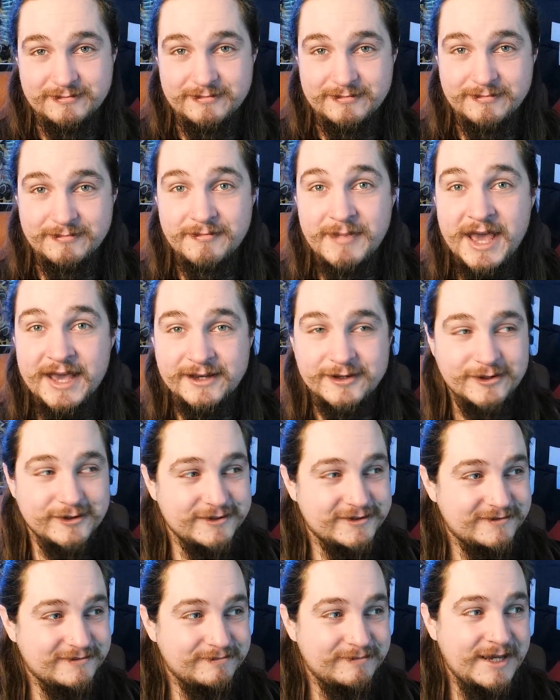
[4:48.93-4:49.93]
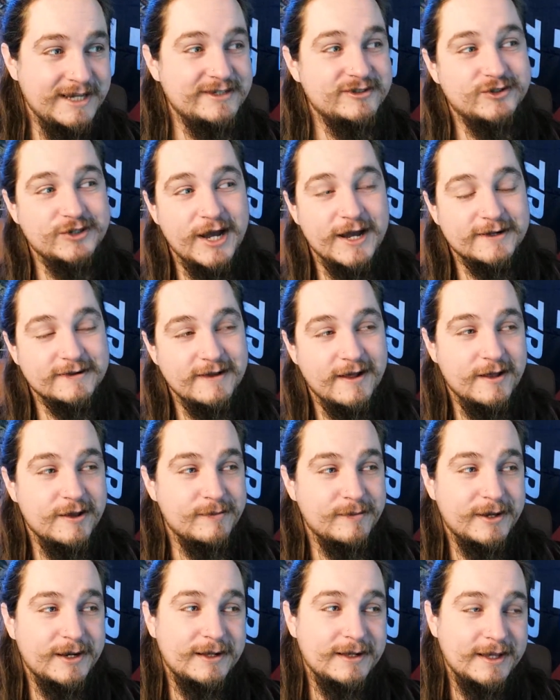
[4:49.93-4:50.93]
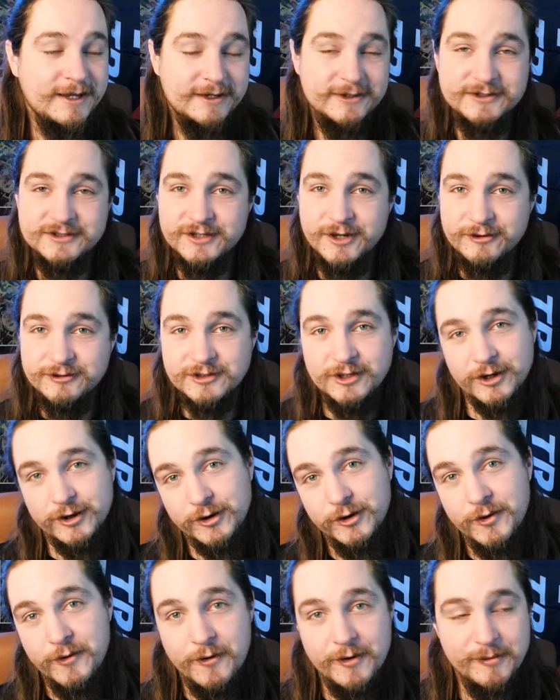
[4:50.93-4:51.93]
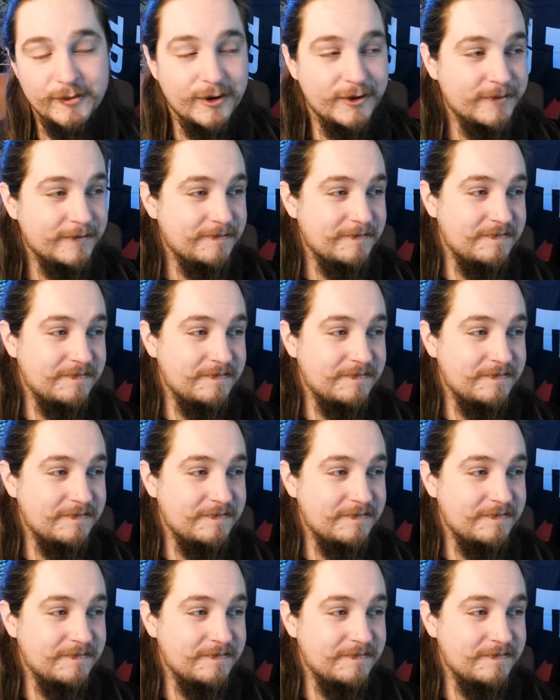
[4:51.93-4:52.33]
mangled. Makes Jack Della Maddalena's nose look normal.